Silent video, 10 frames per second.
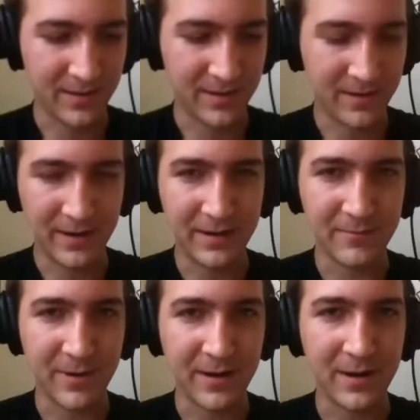needed
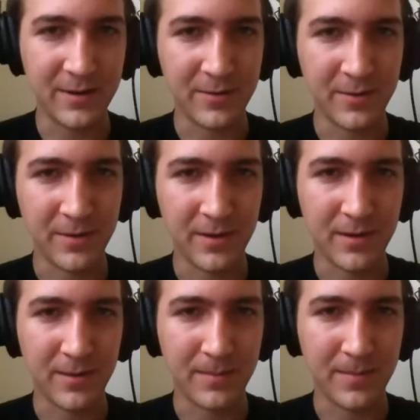right now,
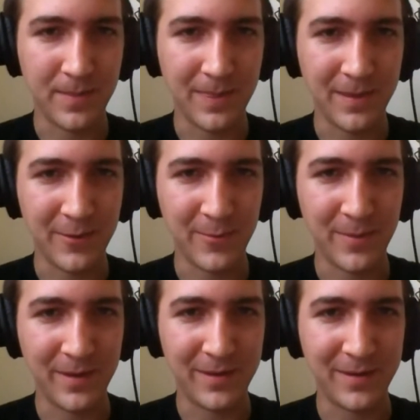it would
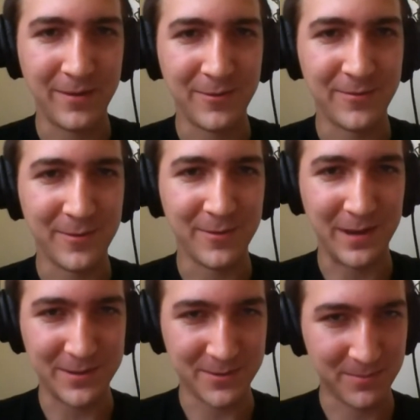be useful
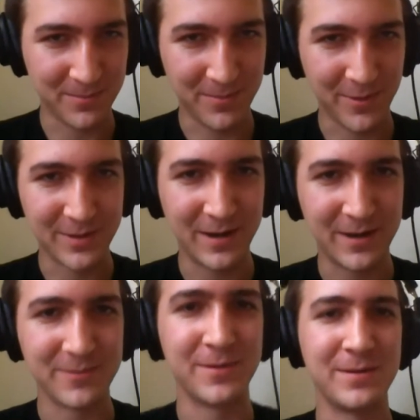like to point it
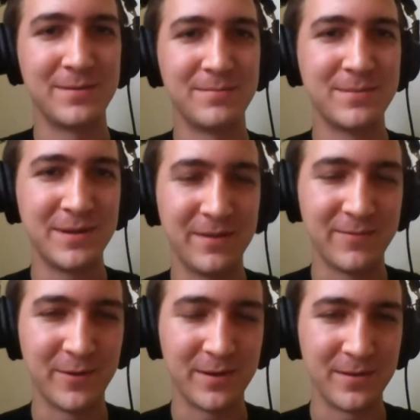out and see if
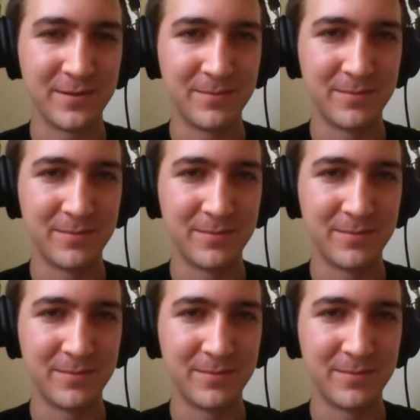we can